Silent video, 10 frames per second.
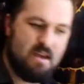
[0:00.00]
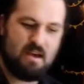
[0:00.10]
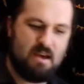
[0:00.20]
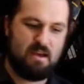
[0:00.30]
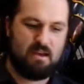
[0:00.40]

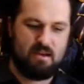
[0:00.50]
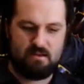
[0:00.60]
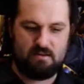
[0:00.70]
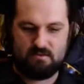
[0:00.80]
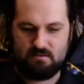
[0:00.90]

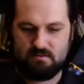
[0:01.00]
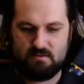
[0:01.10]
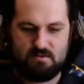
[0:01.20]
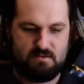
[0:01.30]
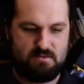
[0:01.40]
And
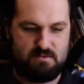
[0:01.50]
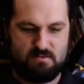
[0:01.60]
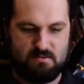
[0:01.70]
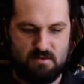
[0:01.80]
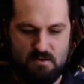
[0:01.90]

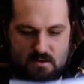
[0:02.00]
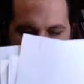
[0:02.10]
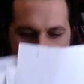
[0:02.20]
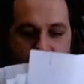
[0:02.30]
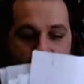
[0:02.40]
you know what? If you